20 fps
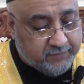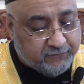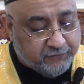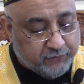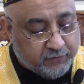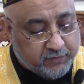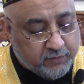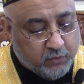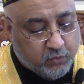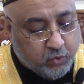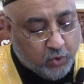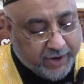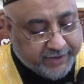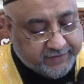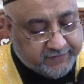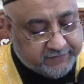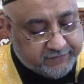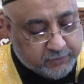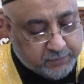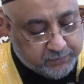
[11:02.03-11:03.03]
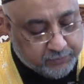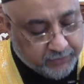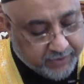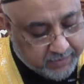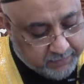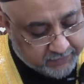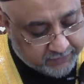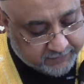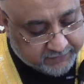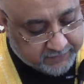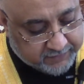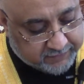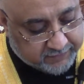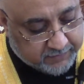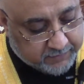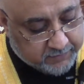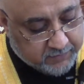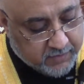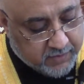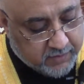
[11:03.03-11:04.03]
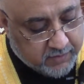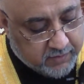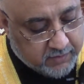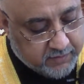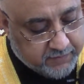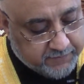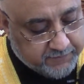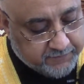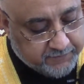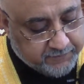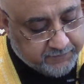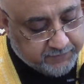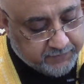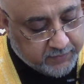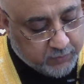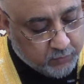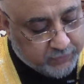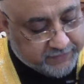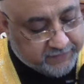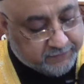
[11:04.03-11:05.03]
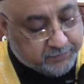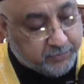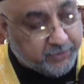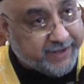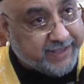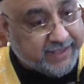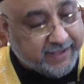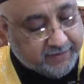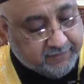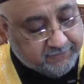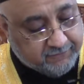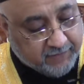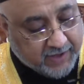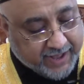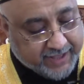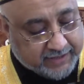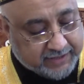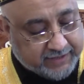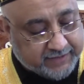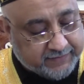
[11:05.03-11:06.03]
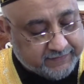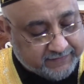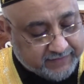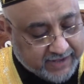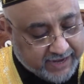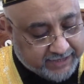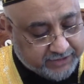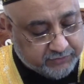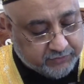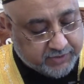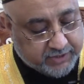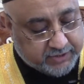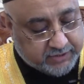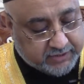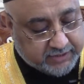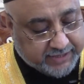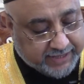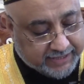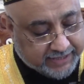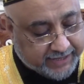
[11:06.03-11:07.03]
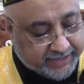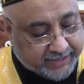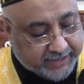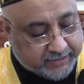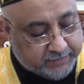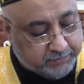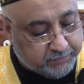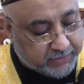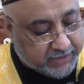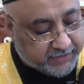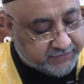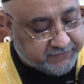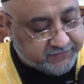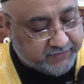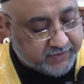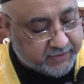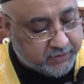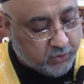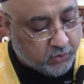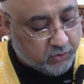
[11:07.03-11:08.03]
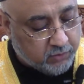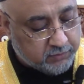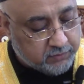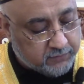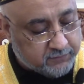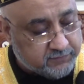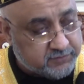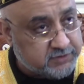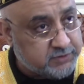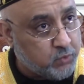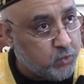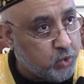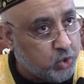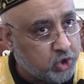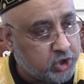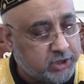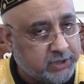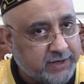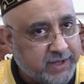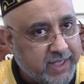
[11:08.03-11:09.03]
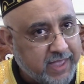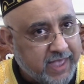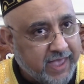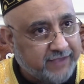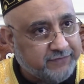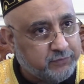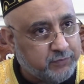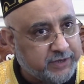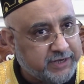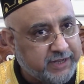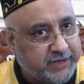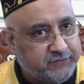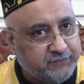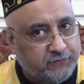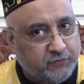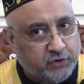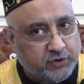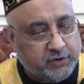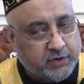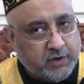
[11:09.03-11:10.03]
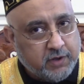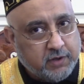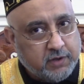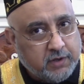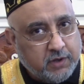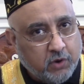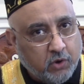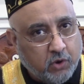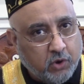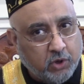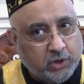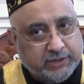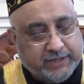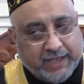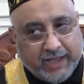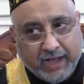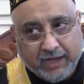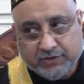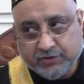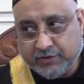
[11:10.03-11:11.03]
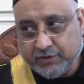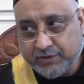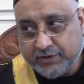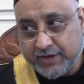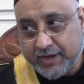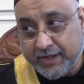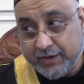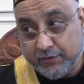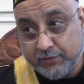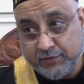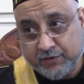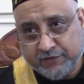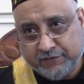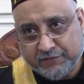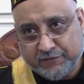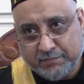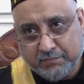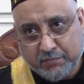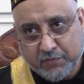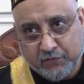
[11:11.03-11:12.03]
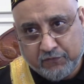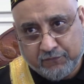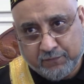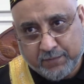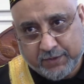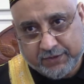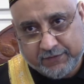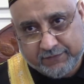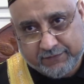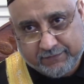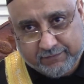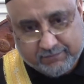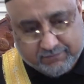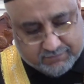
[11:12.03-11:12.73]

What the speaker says: for white supremacism, which is bringing violence, hatred, killing, and bloodshed all over the world, as we did for all the other terrorist movements.